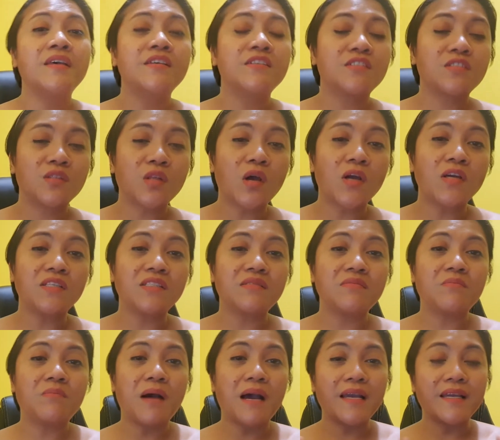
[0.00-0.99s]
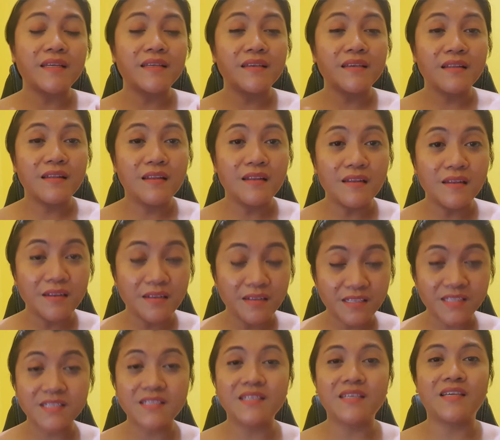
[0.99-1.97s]
Start by
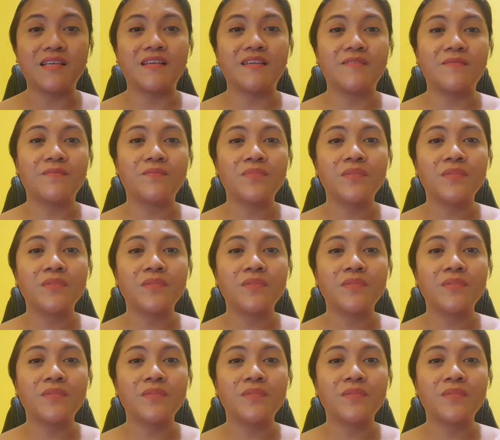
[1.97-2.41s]
listing